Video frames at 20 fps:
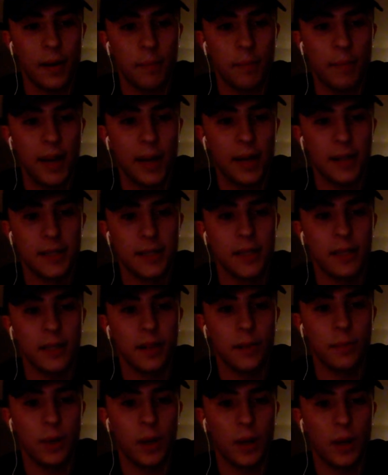made us
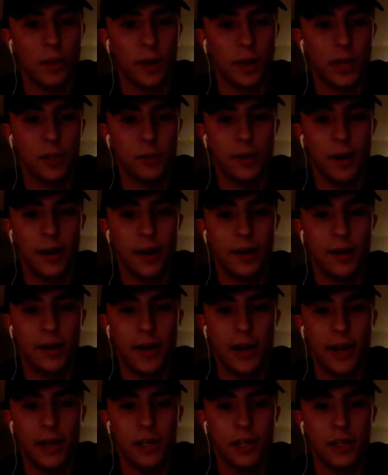into the ball players we are
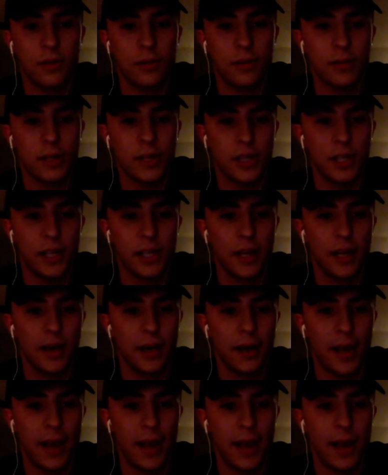today just from such a
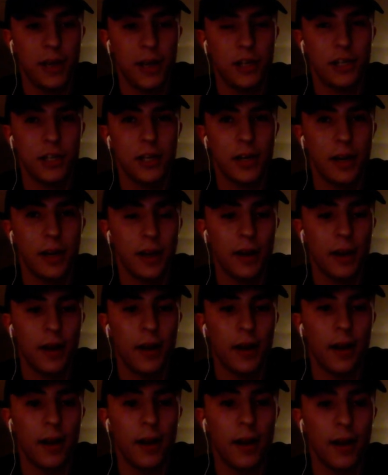young age.
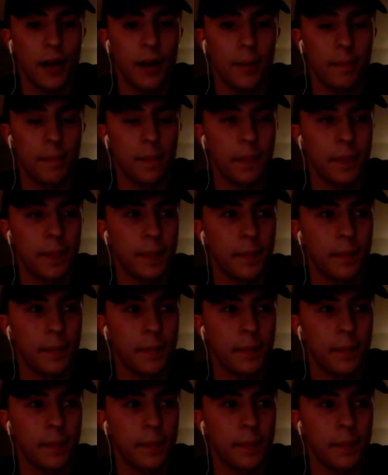Um,